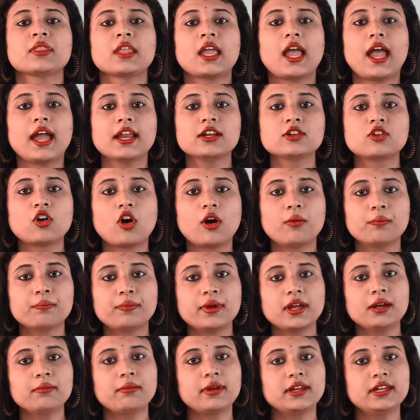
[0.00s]
and
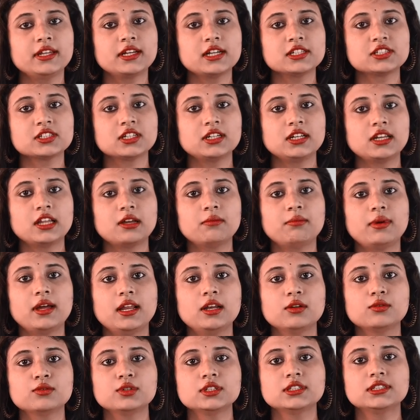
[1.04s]
compare medication
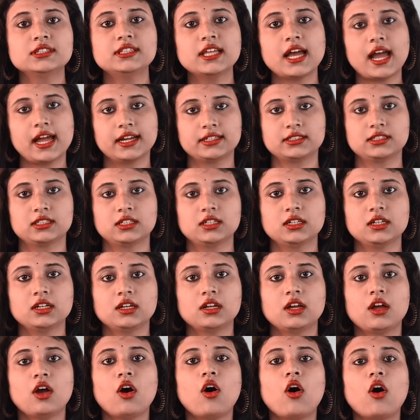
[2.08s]
label with that
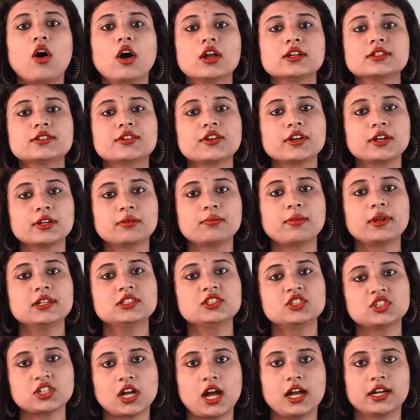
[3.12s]
on
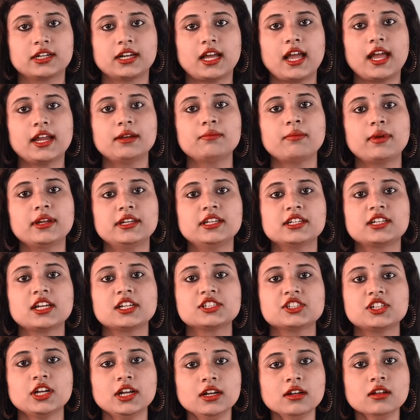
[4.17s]
treatment chart, and
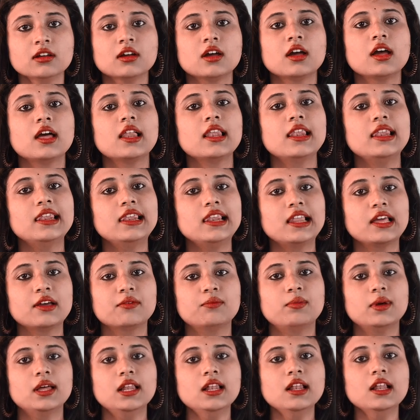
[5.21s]
medication
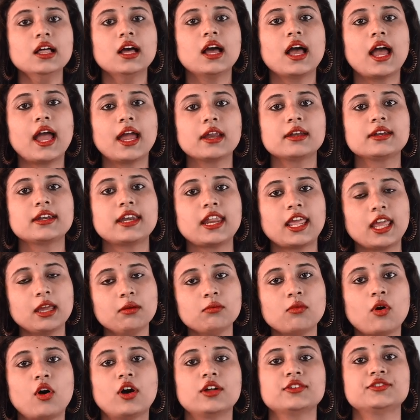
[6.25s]
label and
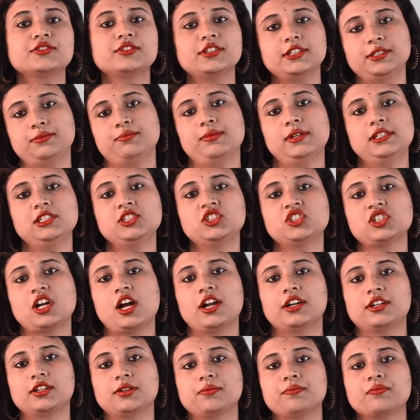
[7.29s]
name on treatment
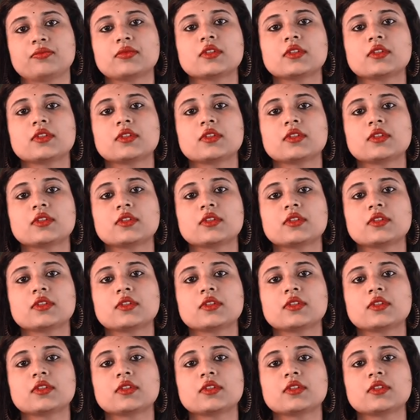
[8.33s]
chart